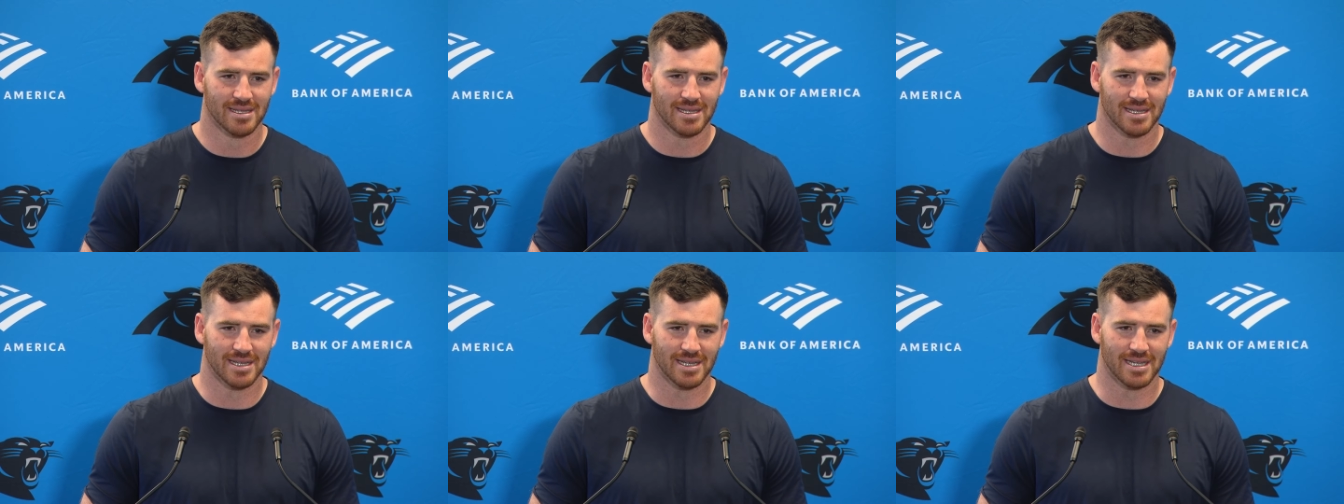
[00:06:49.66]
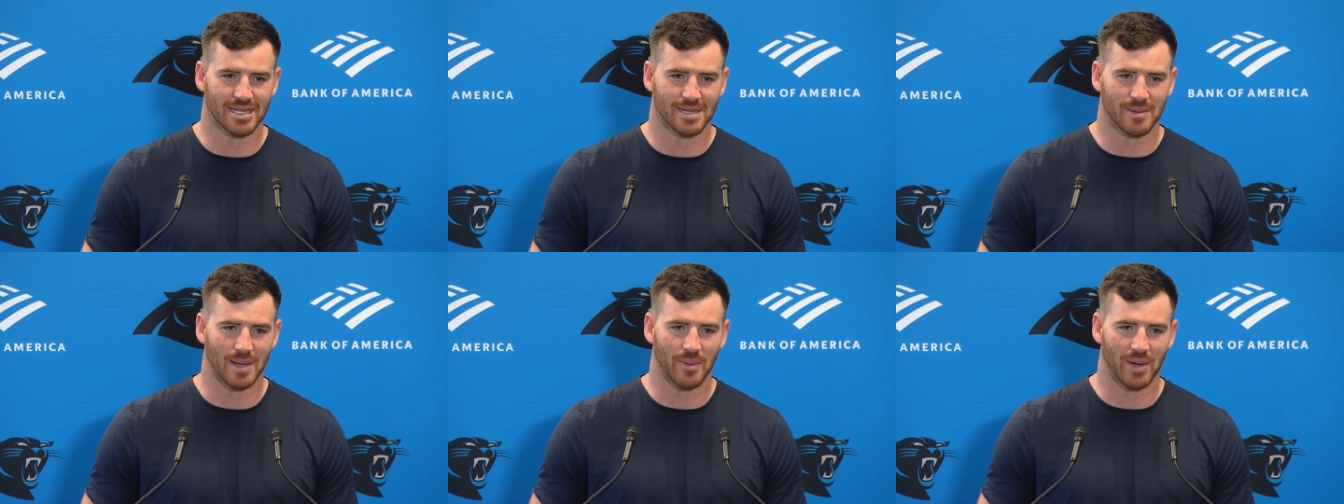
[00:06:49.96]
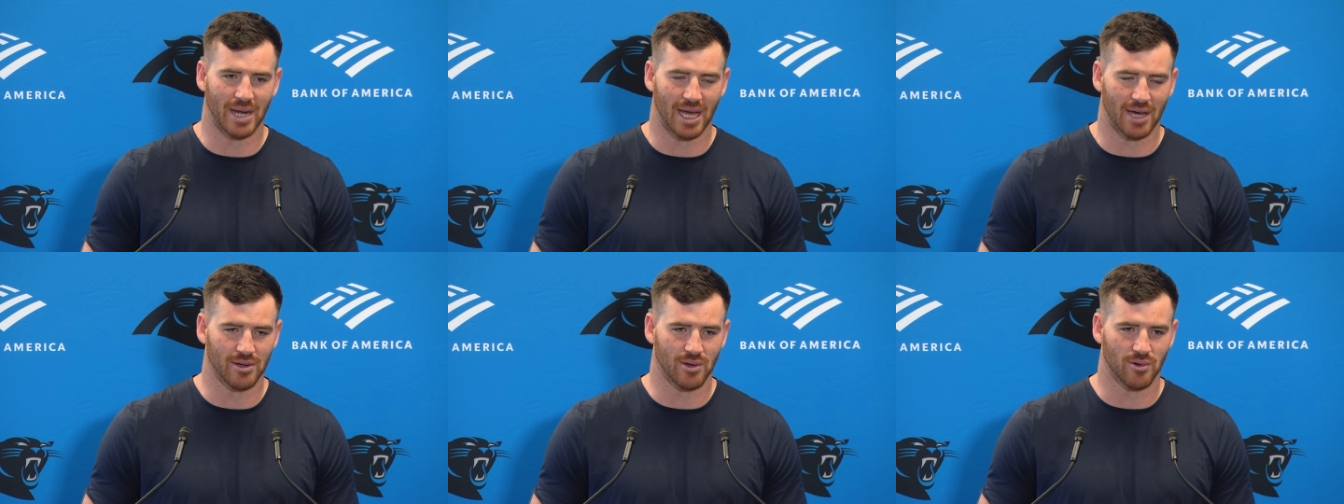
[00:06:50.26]
I'm an
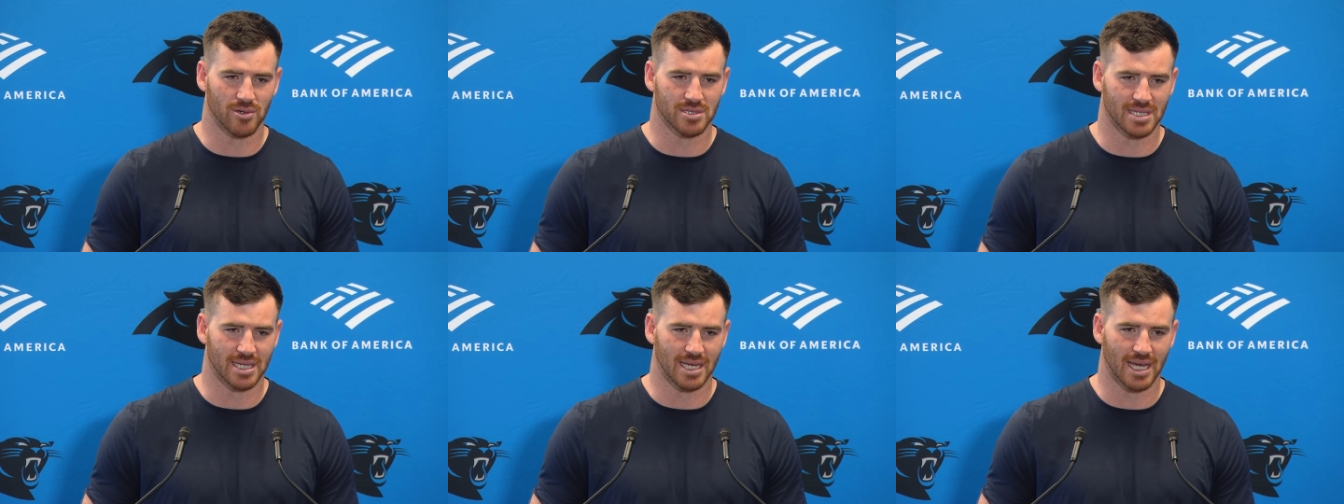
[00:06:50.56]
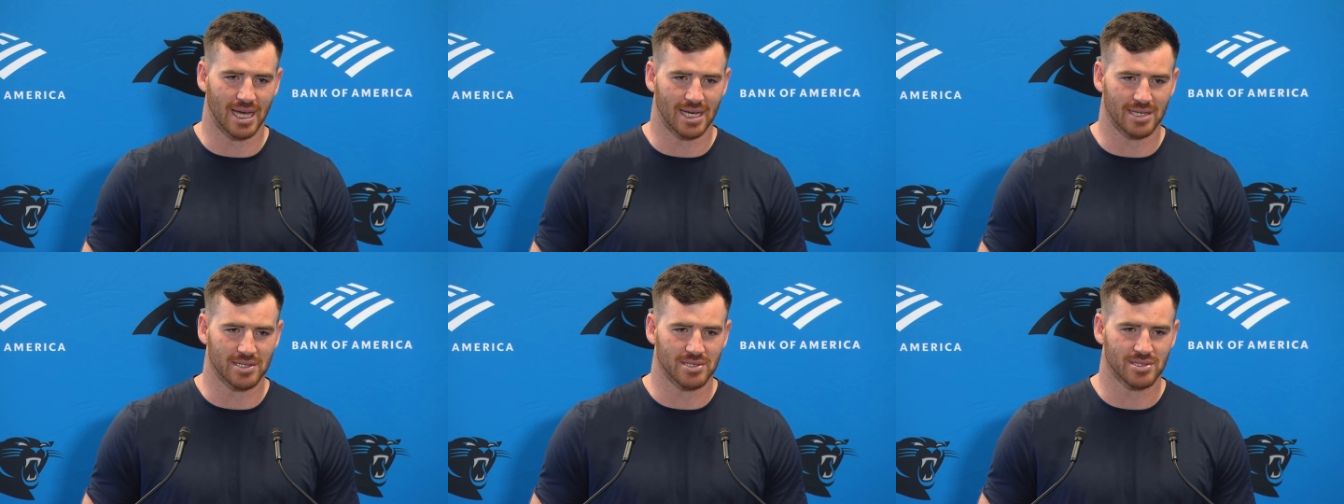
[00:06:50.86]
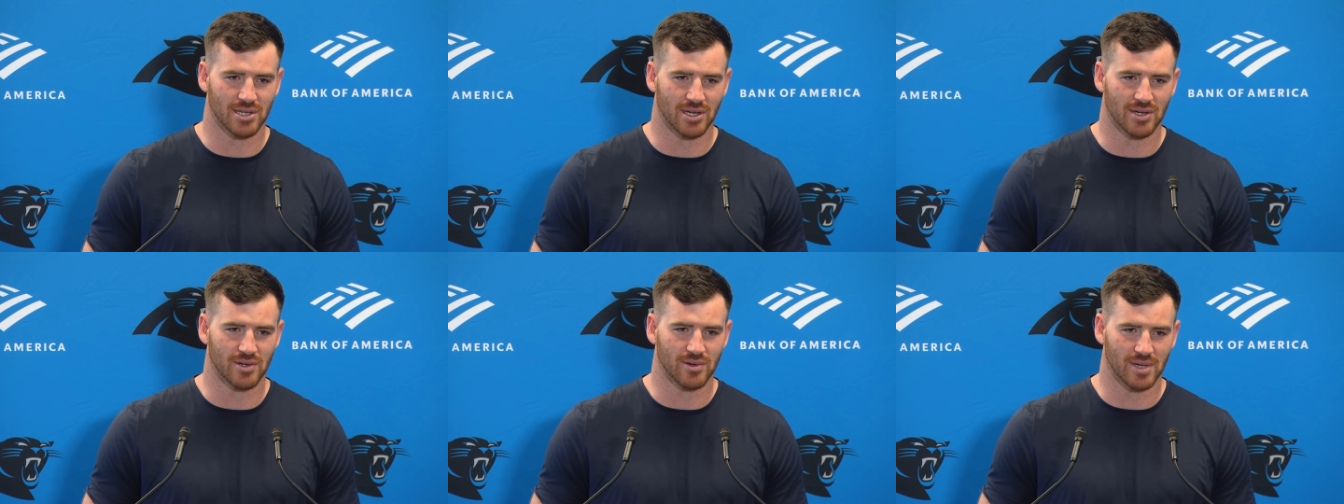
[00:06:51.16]
outdoorsy guy,
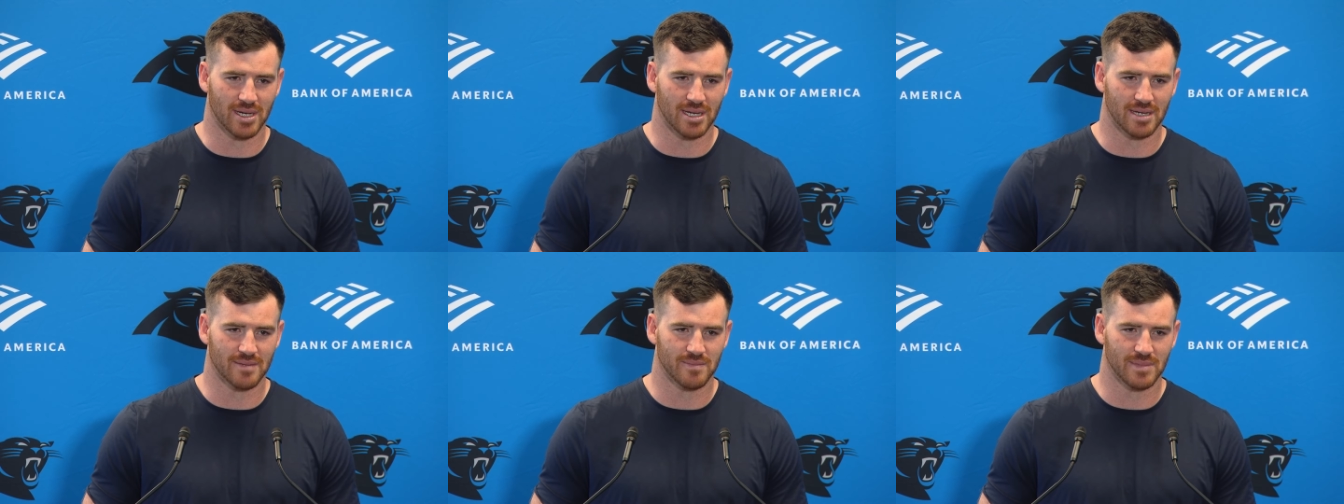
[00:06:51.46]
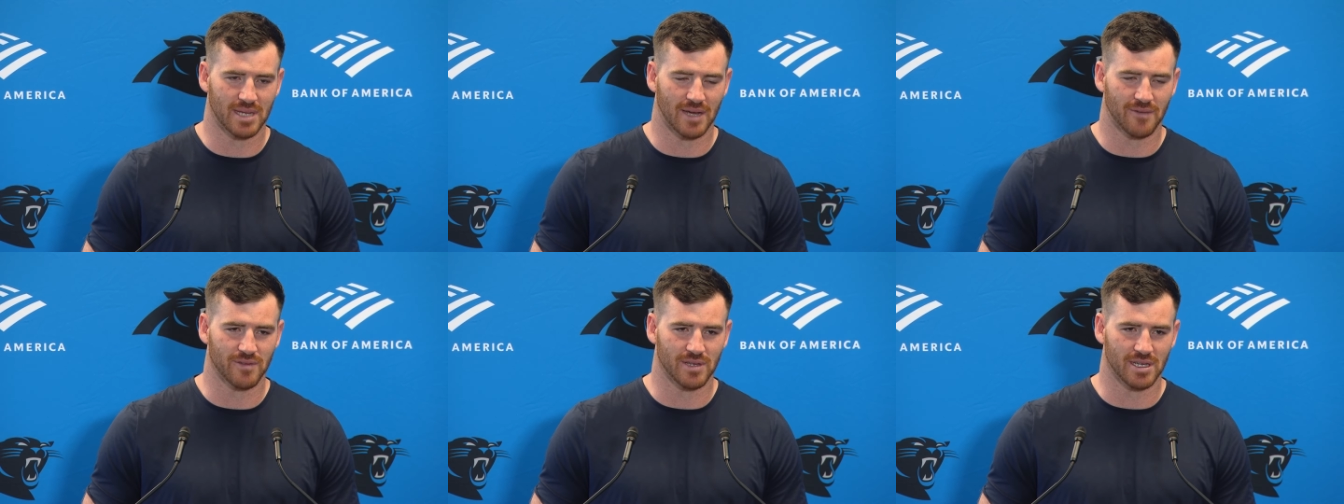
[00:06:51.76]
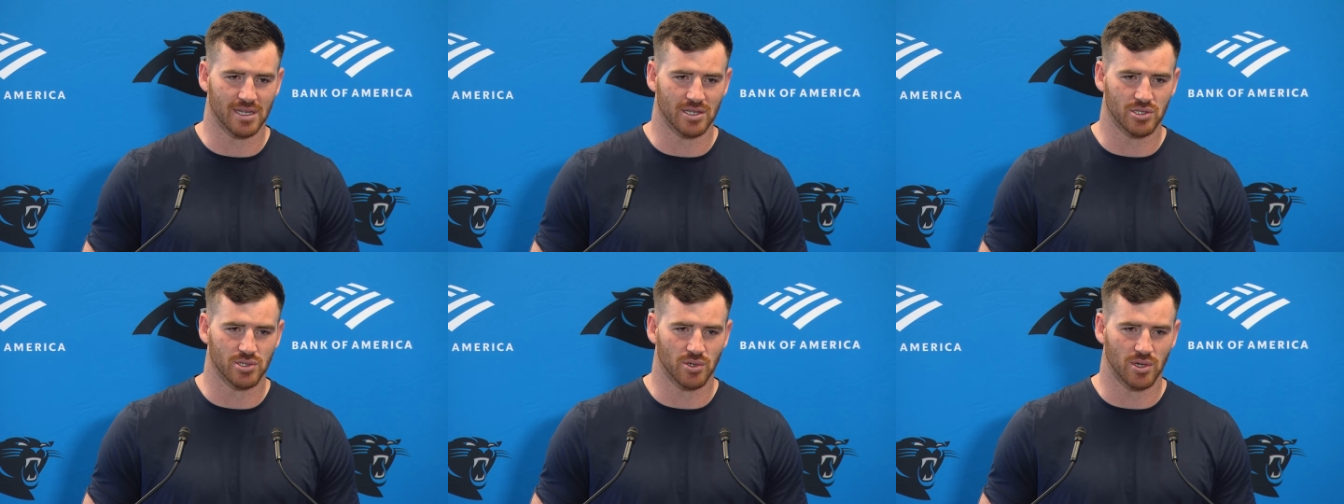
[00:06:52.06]
so definitely
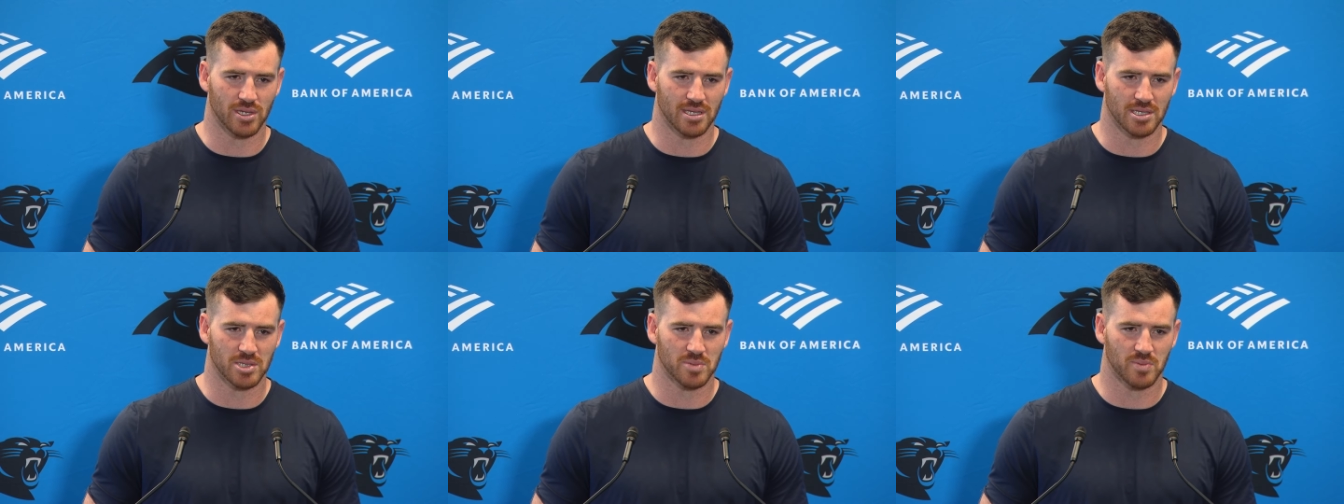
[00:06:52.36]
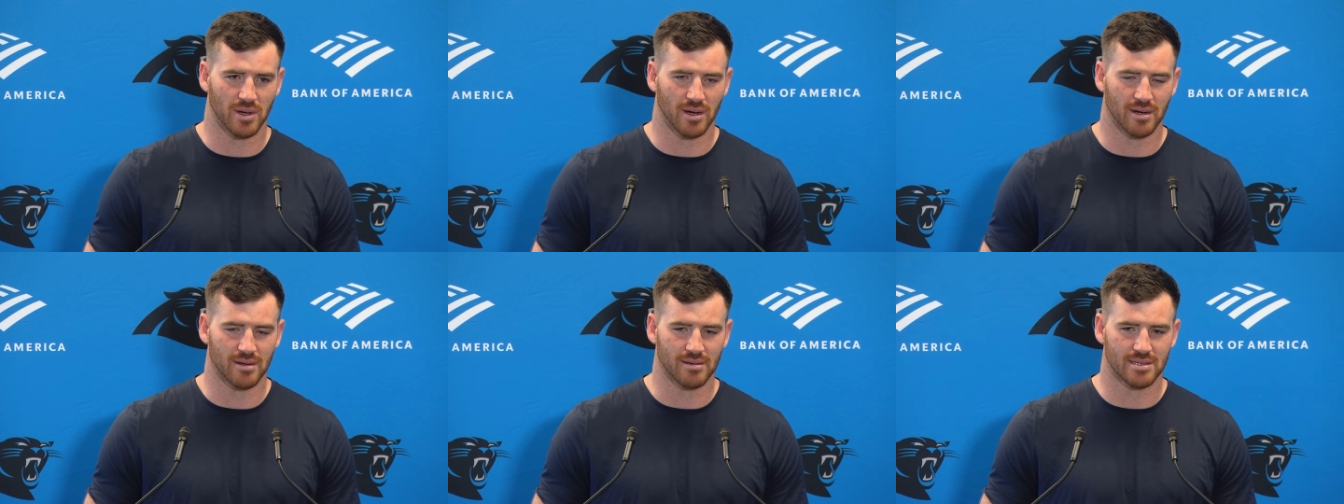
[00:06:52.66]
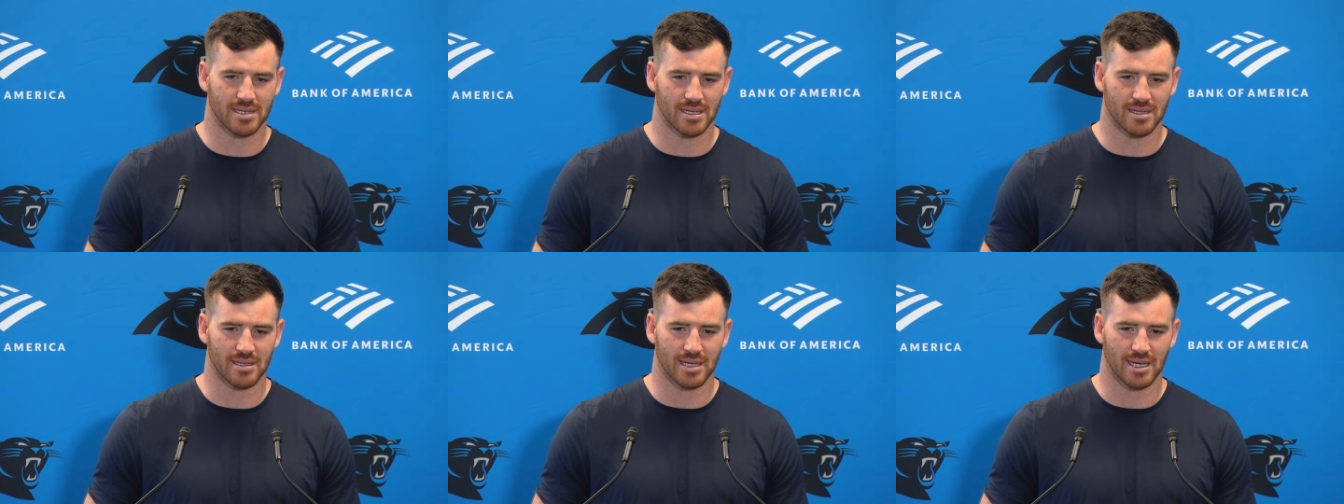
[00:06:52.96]
enjoyed this
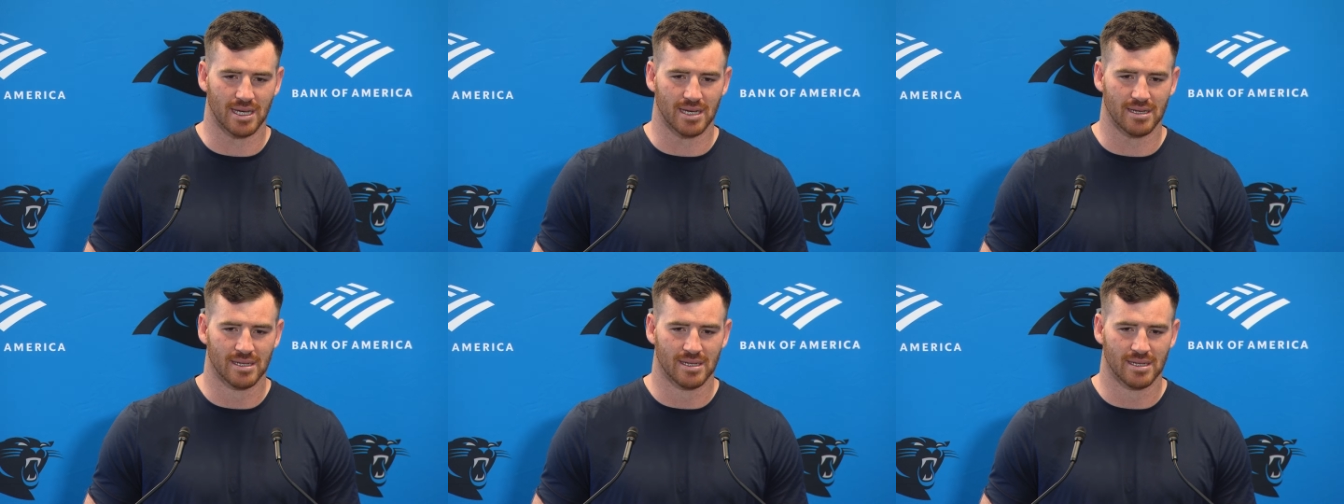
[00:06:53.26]
part and